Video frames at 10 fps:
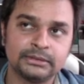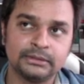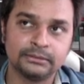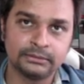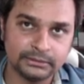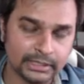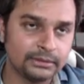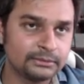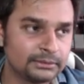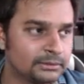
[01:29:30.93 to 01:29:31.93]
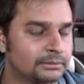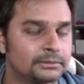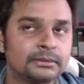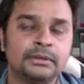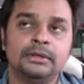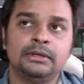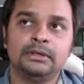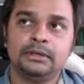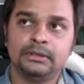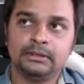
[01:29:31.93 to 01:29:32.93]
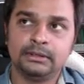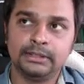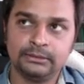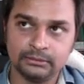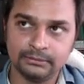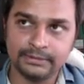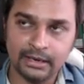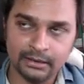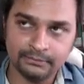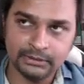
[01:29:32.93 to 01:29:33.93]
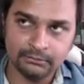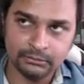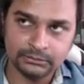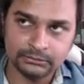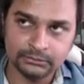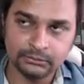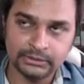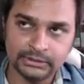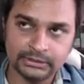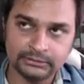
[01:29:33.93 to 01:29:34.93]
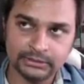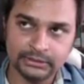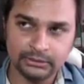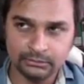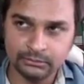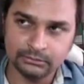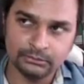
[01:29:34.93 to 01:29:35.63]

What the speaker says: in Ontario alone. In the whole of Canada, we have about 232 to